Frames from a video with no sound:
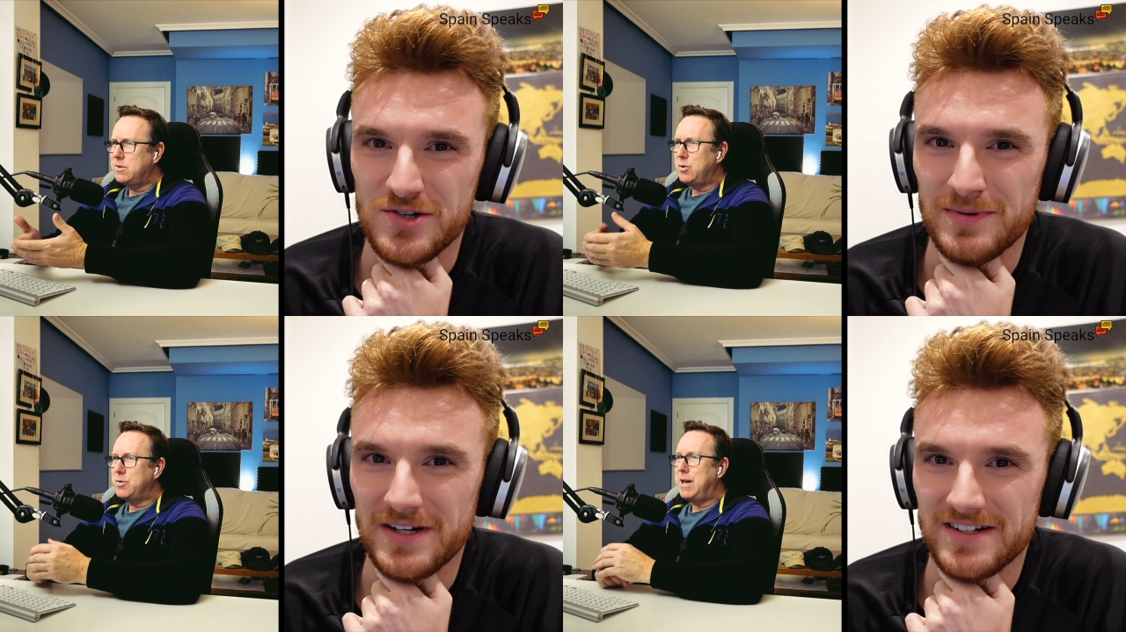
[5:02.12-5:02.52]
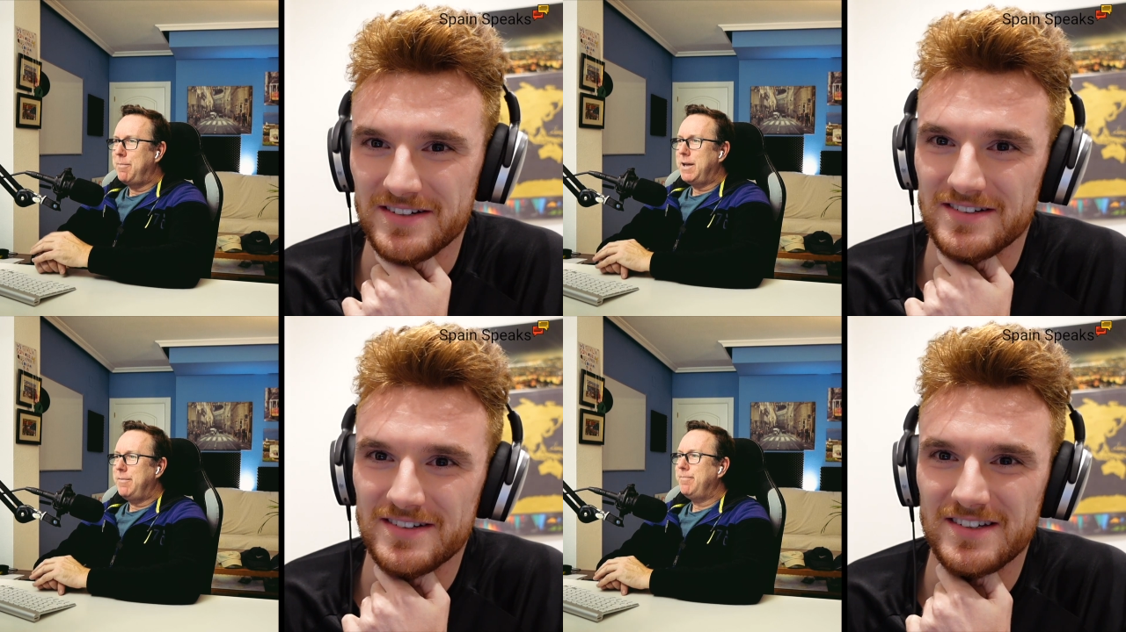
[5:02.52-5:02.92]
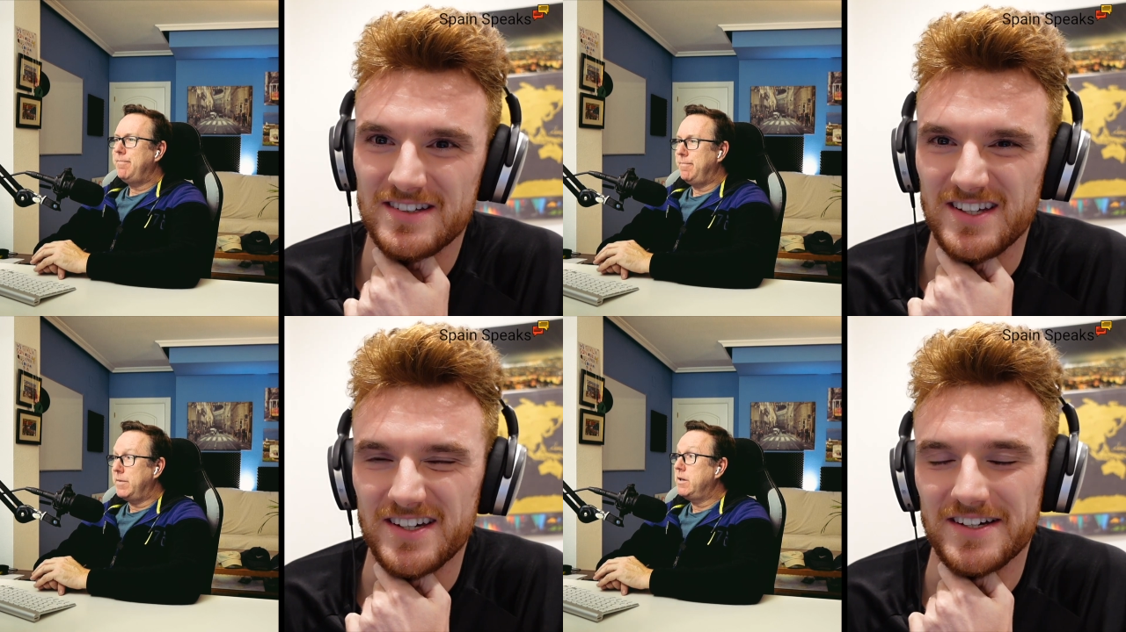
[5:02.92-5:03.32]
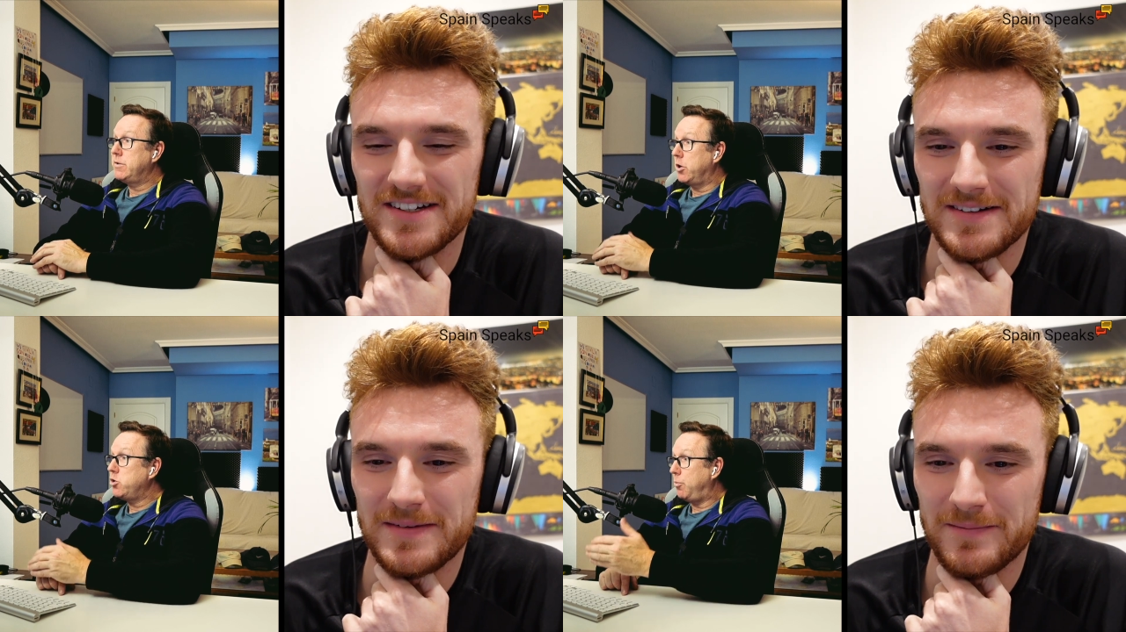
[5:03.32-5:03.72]
Speaker 1: social or something? Yeah. The
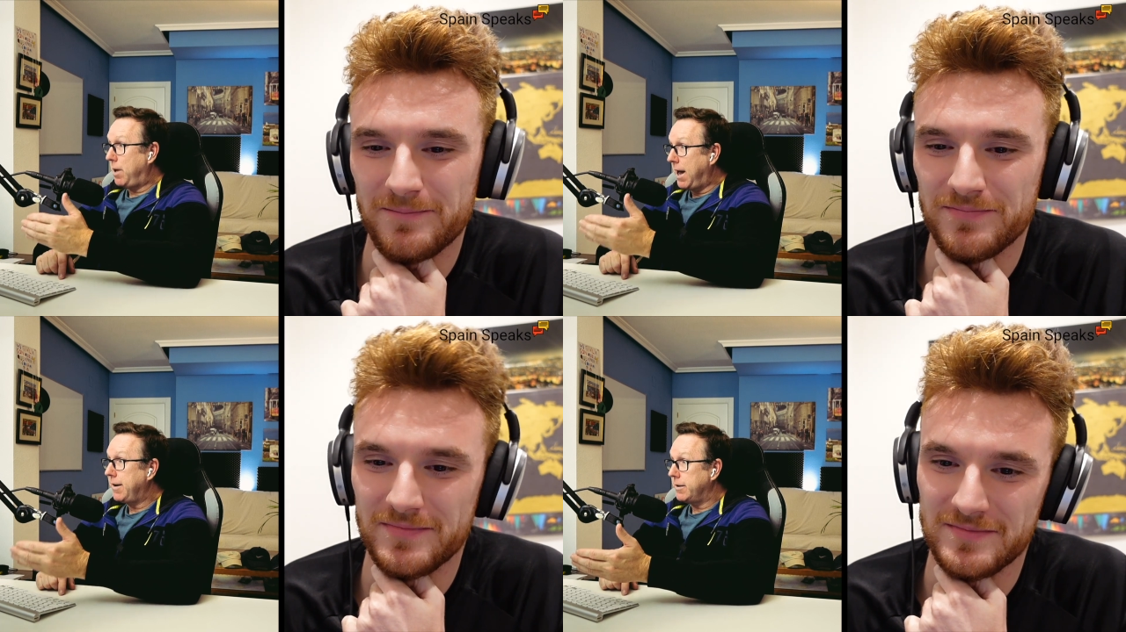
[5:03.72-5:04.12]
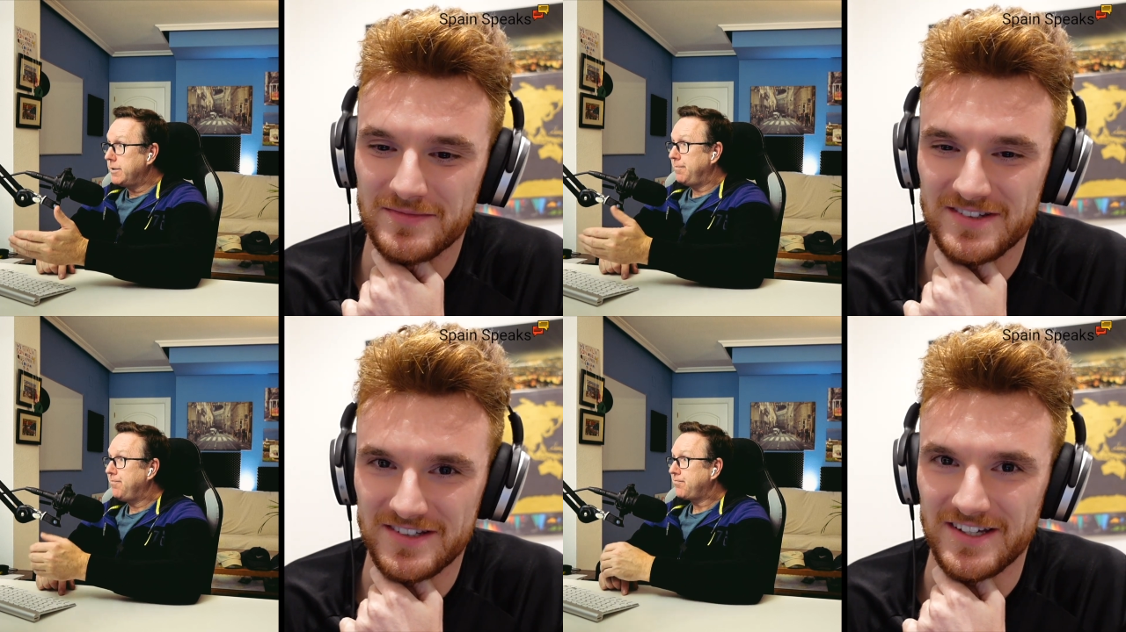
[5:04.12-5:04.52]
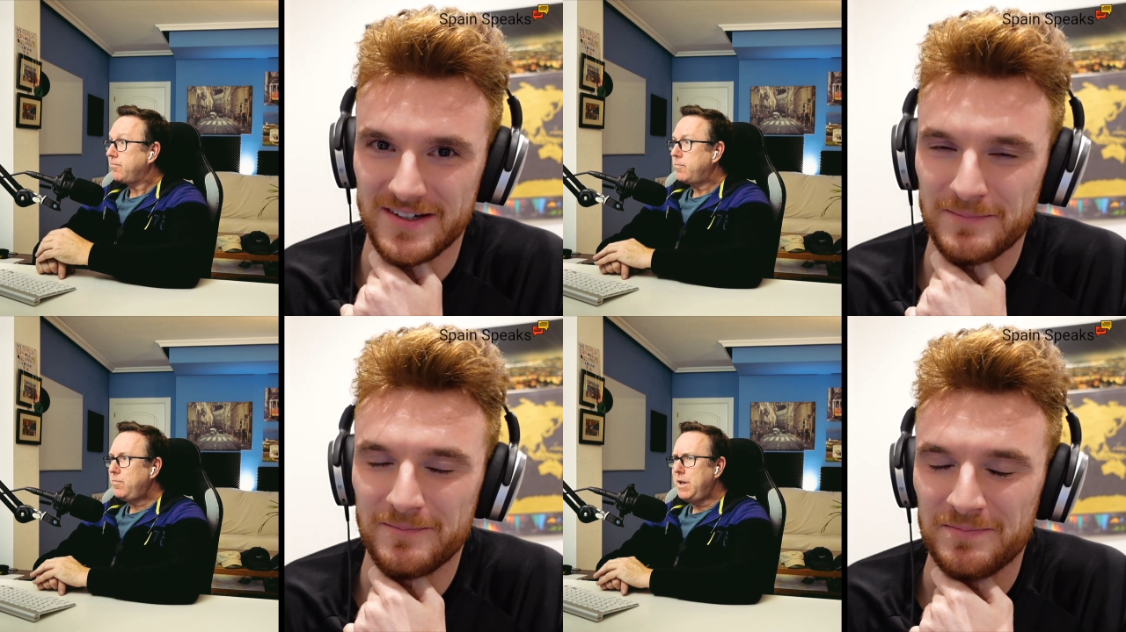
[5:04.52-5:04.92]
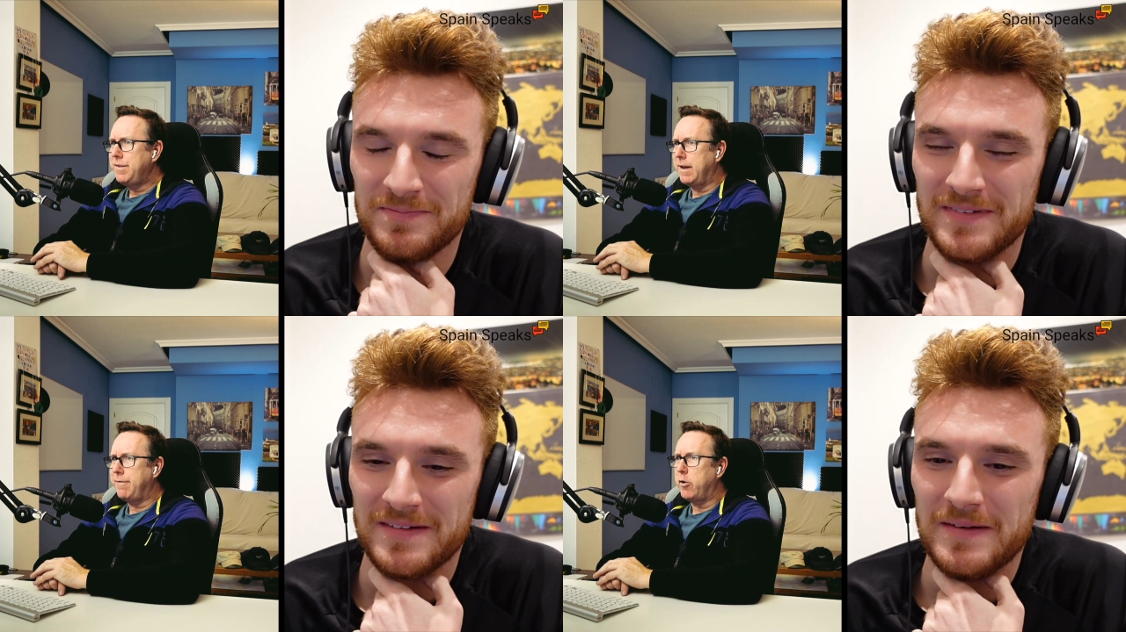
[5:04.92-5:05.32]
social partners. Yeah.
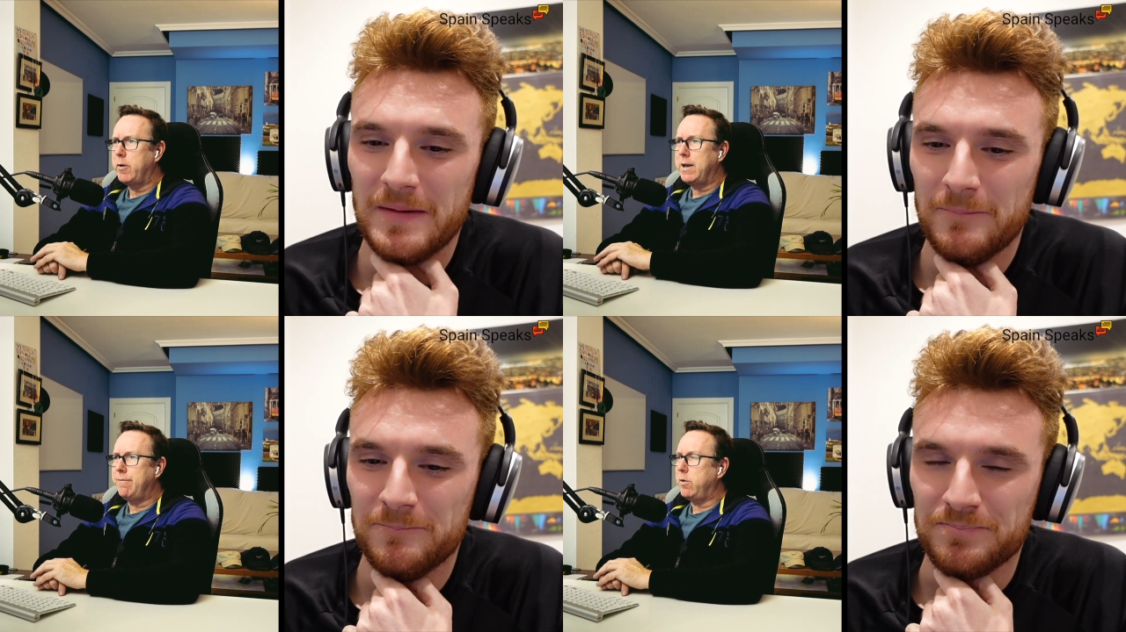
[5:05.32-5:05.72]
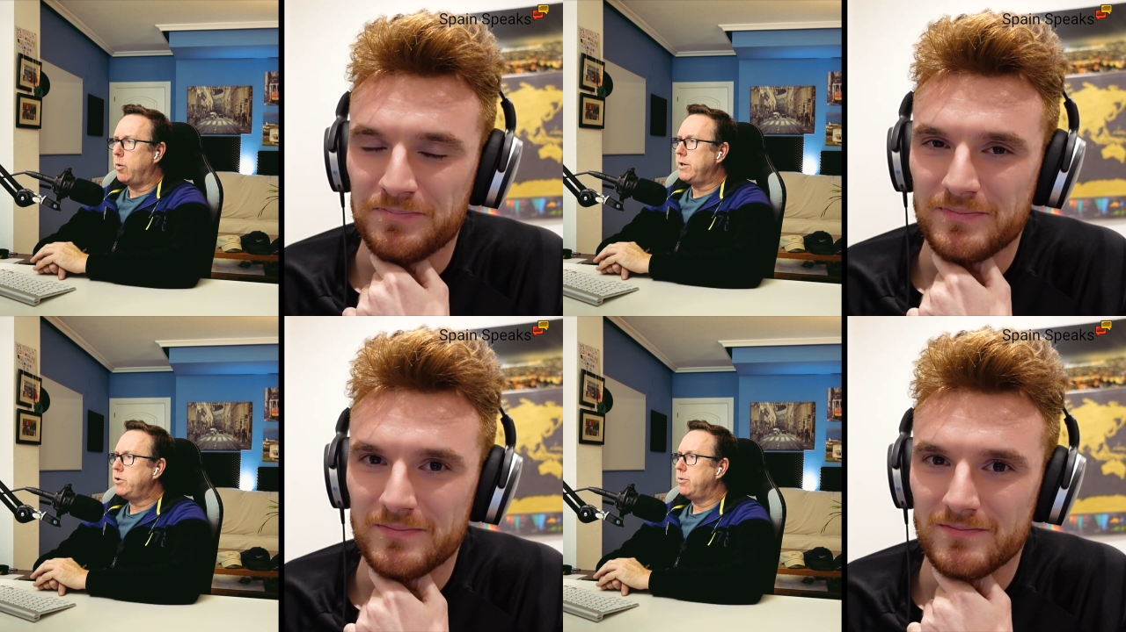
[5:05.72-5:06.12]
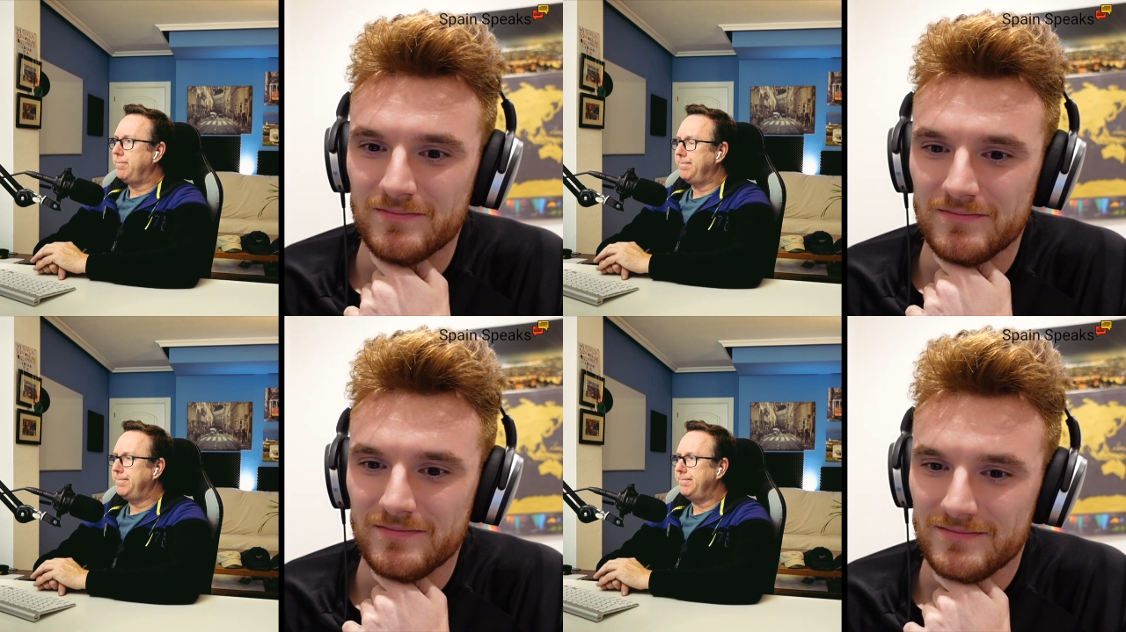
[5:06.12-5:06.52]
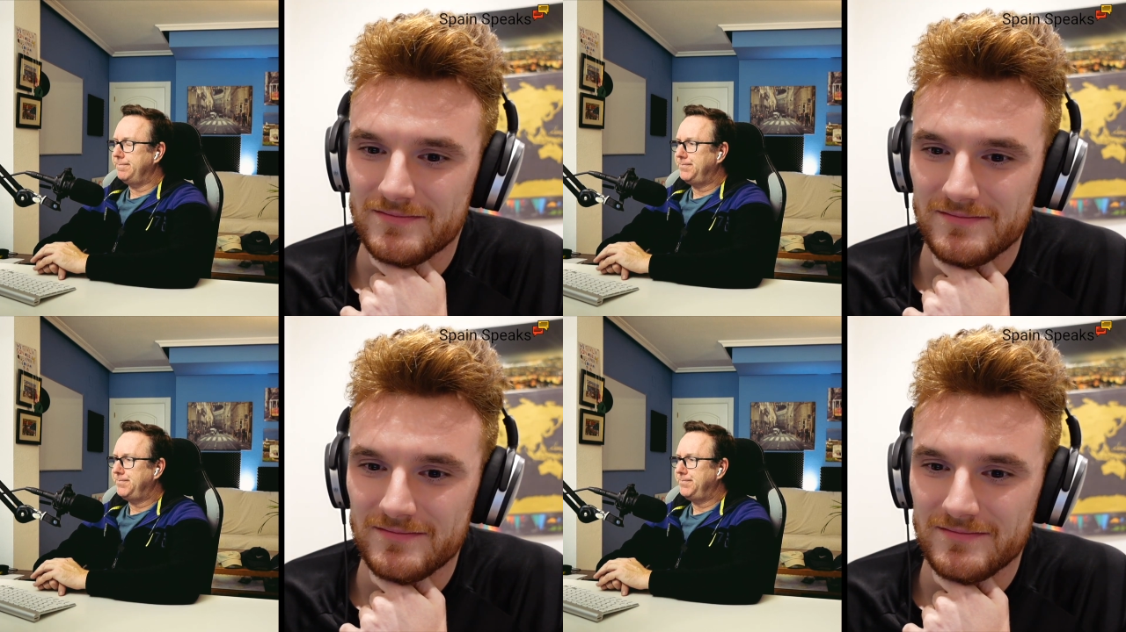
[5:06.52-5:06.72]
They're very influential. Mm.